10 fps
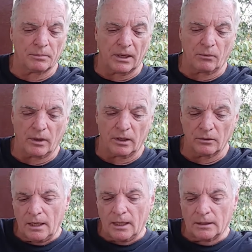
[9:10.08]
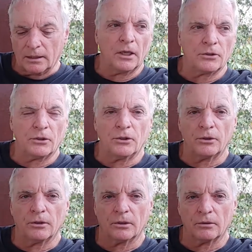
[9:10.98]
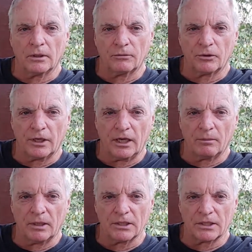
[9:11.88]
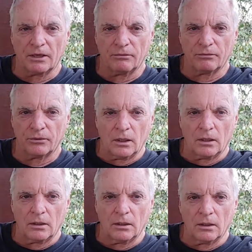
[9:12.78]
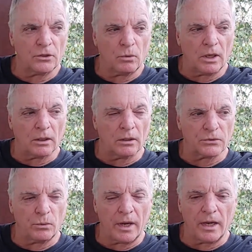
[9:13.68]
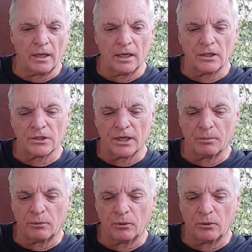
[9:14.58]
up that way, and I turned after getting my stuff and started to walk this way, and as I